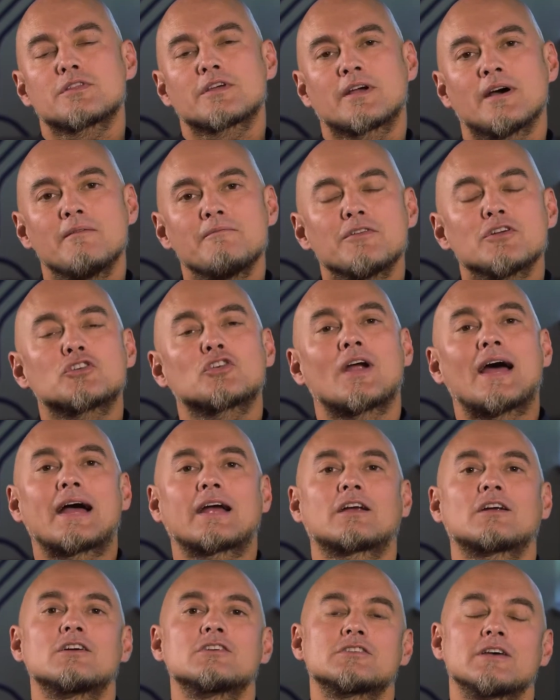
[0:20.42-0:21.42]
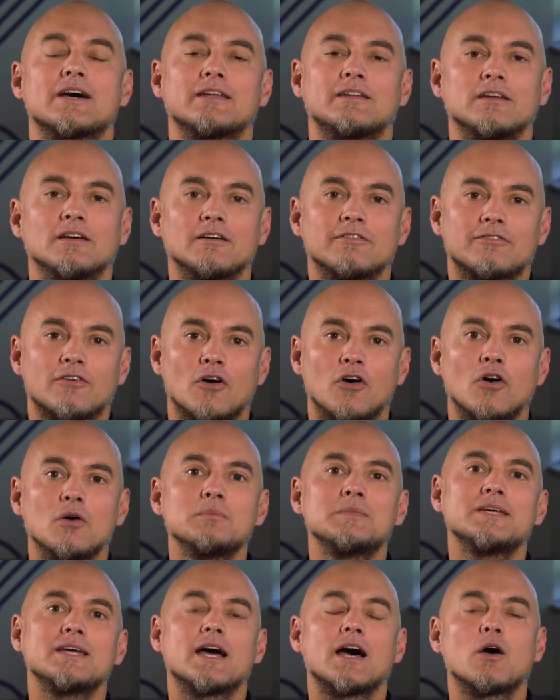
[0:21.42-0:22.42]
the Comfort Tracker is ideal for
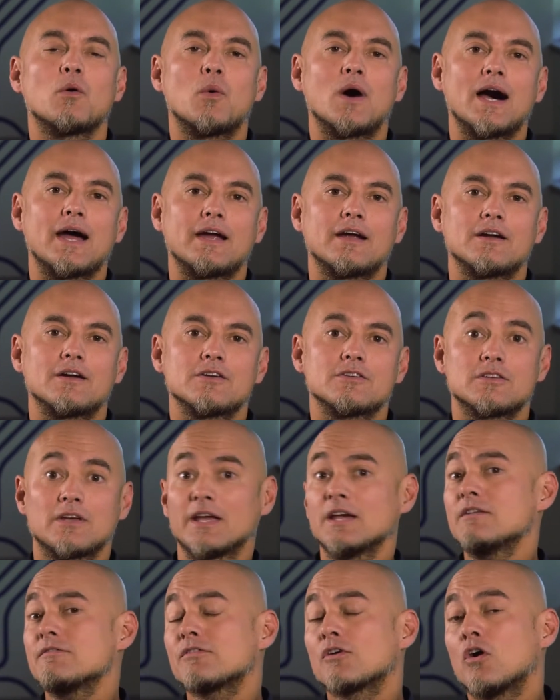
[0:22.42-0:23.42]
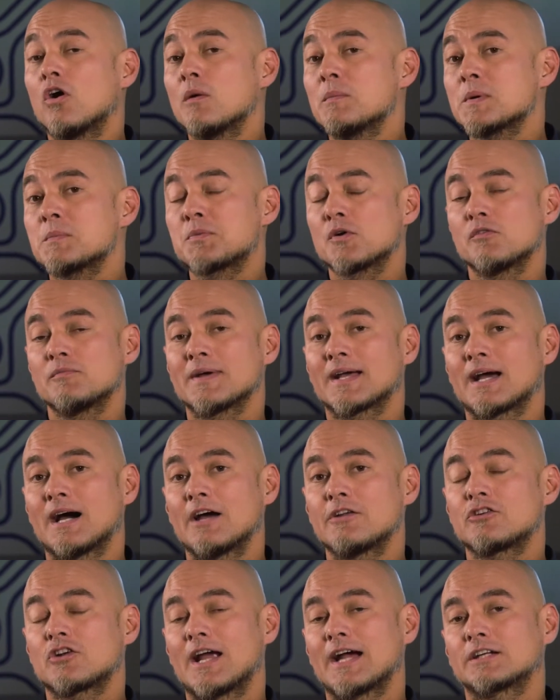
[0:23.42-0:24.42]
home DIYers and for home improvement
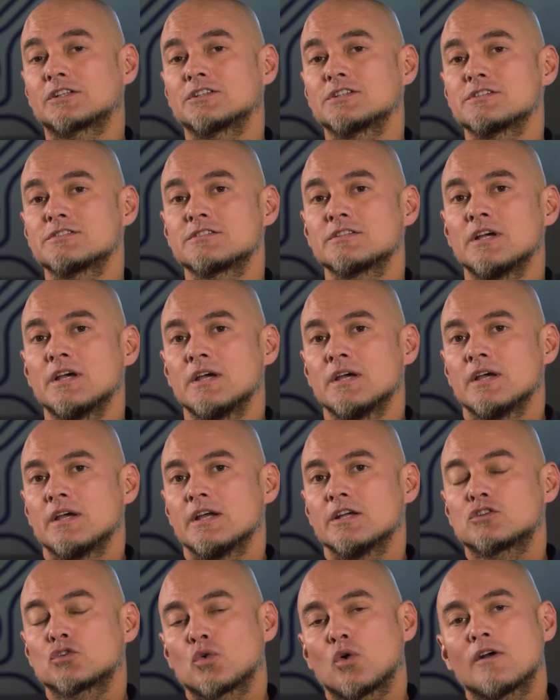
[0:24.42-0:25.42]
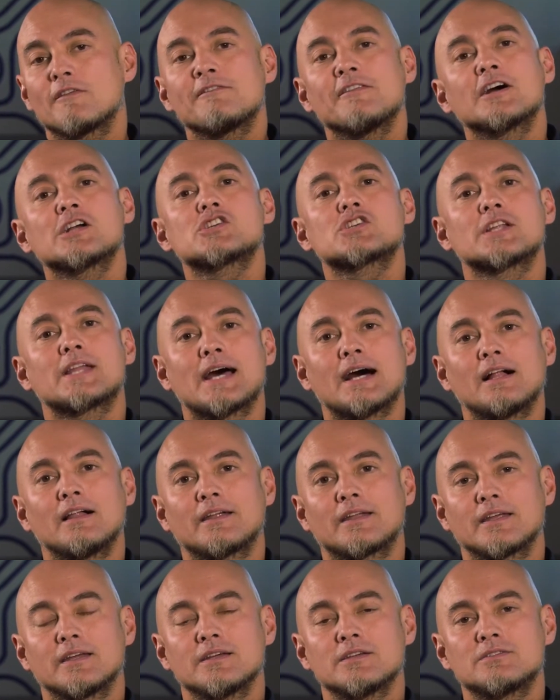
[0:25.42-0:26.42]
contractors. Its core
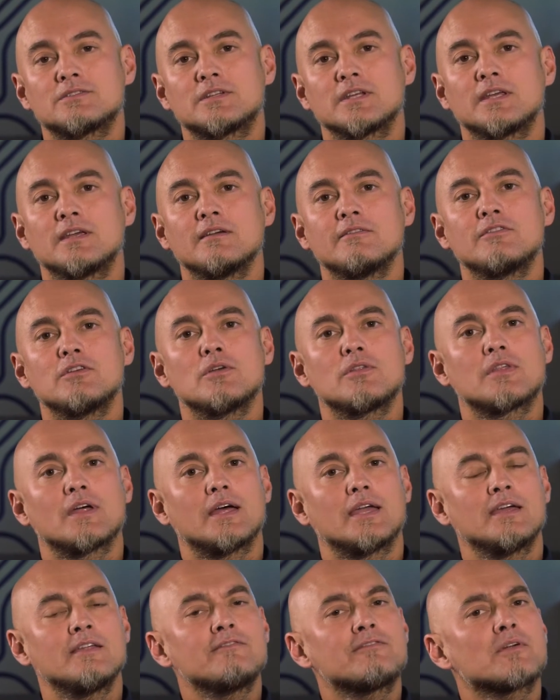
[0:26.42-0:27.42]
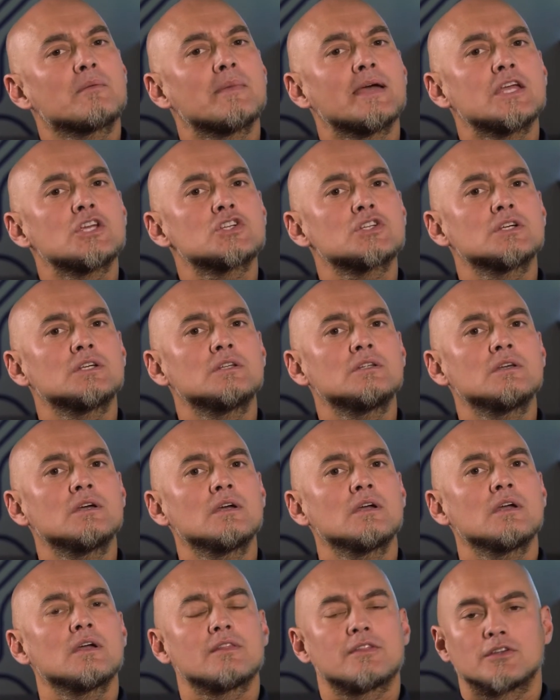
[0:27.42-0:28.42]
functionality is to give you the information,
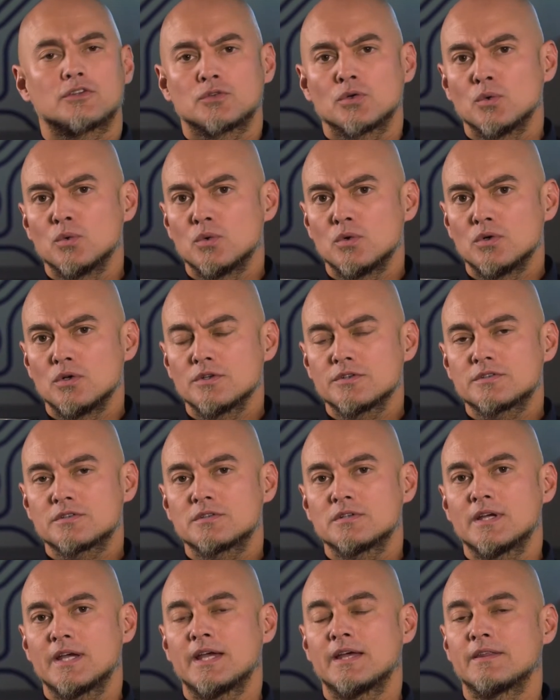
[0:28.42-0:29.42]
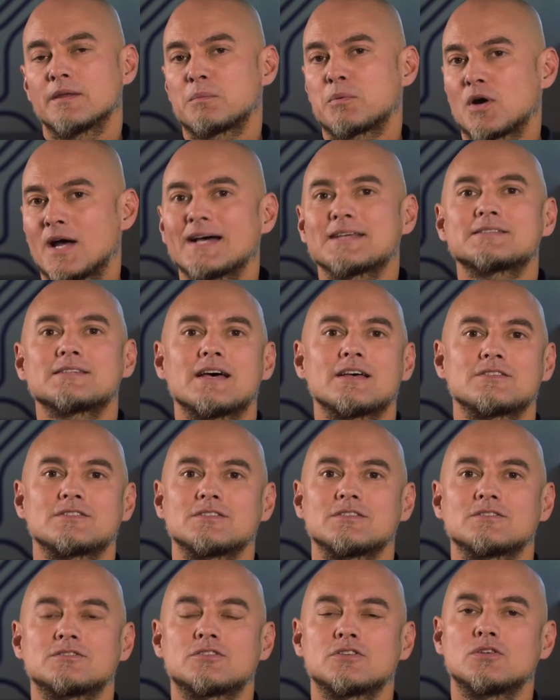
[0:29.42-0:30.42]
the tools, and the
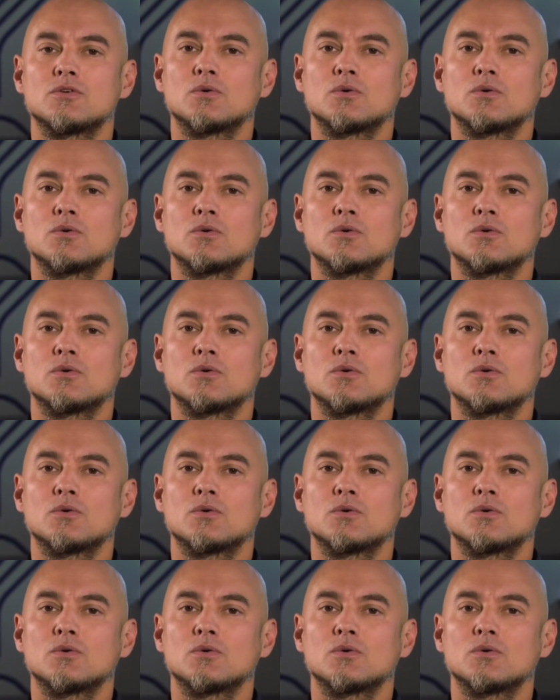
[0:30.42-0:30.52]
processes to